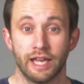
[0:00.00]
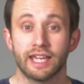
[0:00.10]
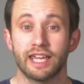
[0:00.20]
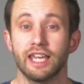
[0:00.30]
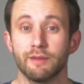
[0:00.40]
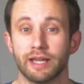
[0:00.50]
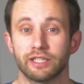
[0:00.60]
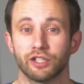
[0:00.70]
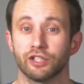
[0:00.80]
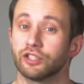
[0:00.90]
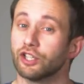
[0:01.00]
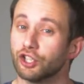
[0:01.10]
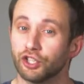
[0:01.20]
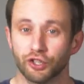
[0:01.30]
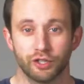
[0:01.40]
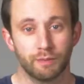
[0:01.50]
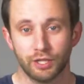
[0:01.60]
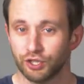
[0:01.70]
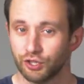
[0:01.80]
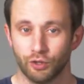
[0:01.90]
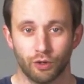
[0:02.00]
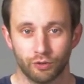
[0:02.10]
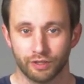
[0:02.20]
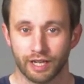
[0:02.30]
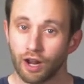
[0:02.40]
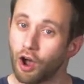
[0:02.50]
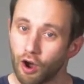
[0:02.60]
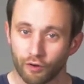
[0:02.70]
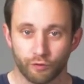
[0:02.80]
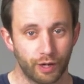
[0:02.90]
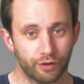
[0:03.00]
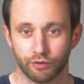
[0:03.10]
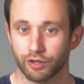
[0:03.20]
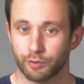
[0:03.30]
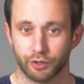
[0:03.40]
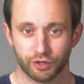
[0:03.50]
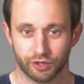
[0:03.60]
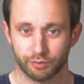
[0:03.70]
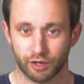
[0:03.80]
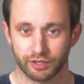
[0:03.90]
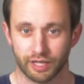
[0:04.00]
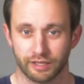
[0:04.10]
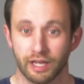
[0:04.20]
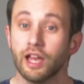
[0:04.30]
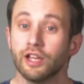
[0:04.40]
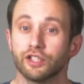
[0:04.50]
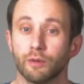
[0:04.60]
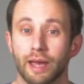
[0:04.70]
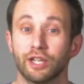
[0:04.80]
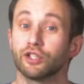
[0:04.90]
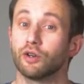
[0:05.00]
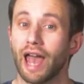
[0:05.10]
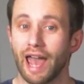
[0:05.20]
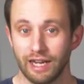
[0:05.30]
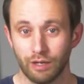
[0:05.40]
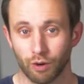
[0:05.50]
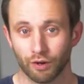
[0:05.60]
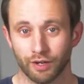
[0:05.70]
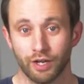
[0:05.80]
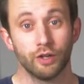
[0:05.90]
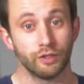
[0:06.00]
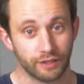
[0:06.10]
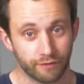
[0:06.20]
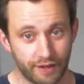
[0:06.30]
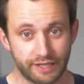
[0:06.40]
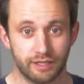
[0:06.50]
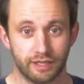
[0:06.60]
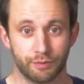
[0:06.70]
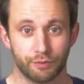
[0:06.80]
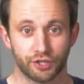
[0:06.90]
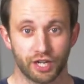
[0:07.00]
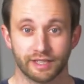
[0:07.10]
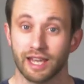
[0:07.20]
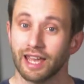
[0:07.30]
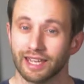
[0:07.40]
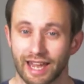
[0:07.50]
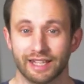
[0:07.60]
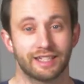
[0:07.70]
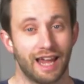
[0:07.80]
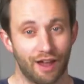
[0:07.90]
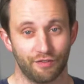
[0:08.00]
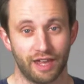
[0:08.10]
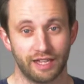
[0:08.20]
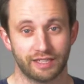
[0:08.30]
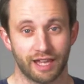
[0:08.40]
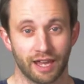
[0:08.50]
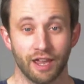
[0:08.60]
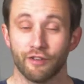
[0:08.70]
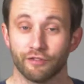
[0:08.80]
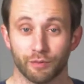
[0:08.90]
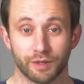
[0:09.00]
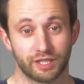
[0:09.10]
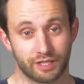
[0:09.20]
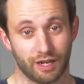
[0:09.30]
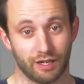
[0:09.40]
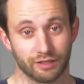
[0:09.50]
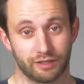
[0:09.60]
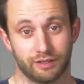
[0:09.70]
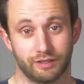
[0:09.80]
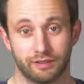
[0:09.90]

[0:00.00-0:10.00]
Key messages shouldn't be shoehorned in halfway through the production process, so make sure anyone who's invested in the project gets to have their say from the start.